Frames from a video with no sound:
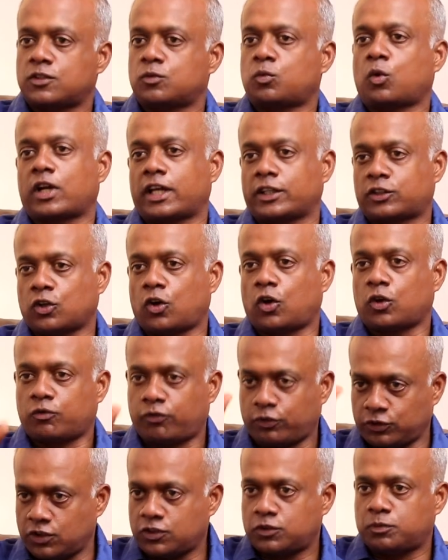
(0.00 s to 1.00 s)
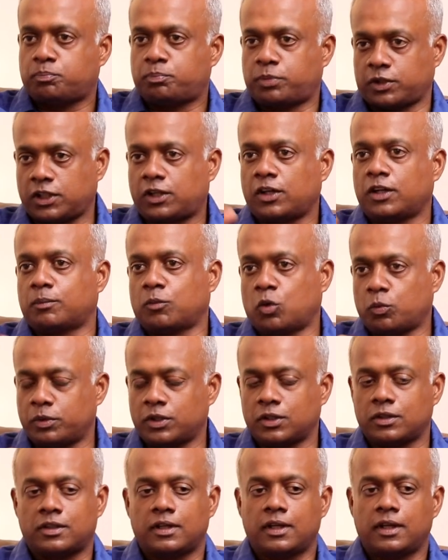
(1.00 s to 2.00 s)
this is what I thought for this particular
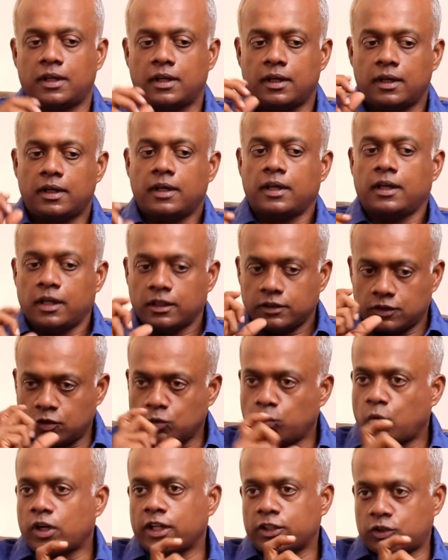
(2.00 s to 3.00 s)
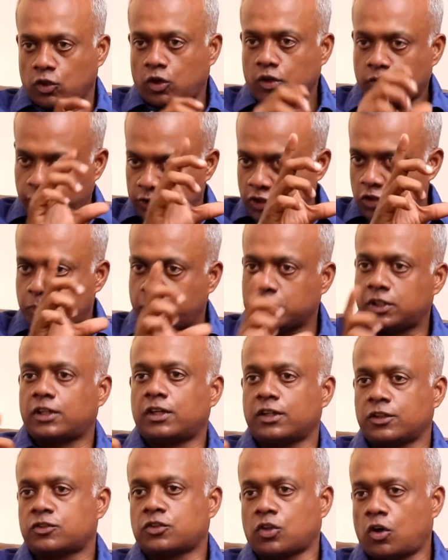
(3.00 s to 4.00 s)
moment. This is what I thought for this
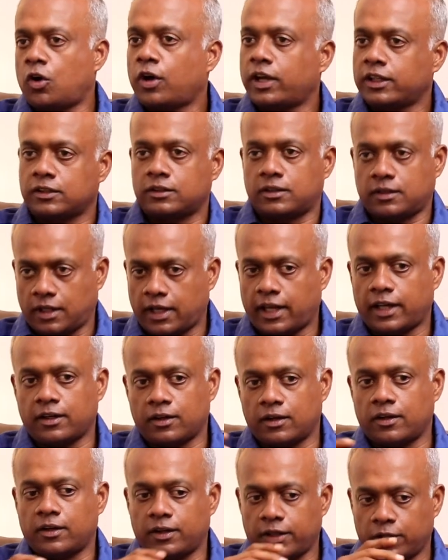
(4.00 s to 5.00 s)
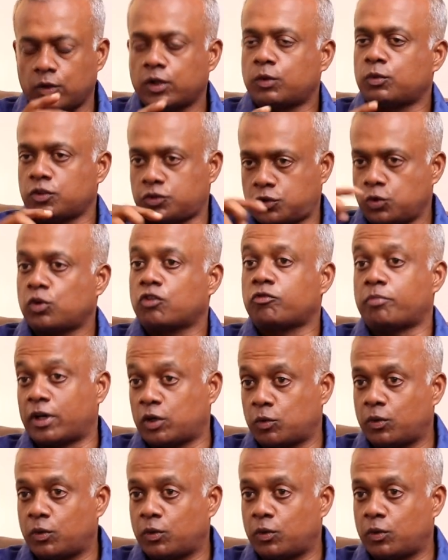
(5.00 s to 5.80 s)
particular song. And you know, it was a tune of